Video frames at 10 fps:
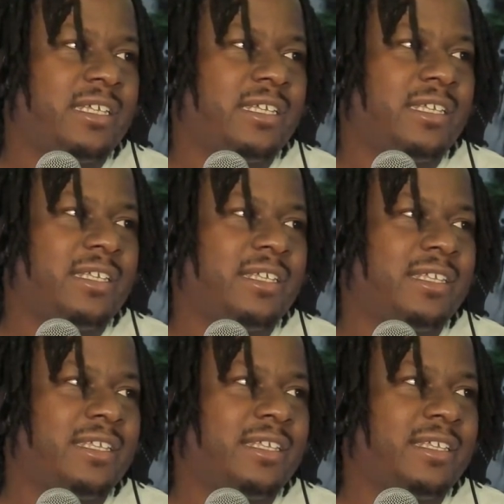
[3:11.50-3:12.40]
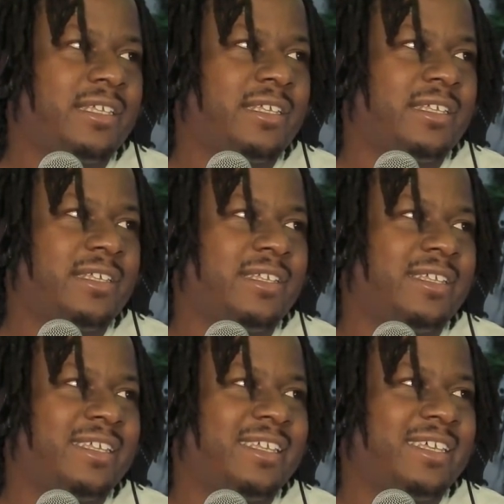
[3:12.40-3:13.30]

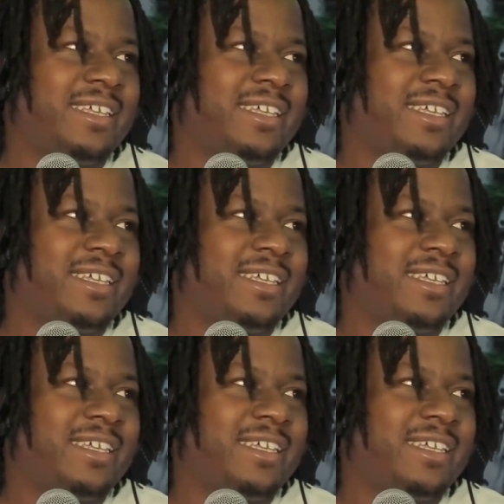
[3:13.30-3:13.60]
(not speaking)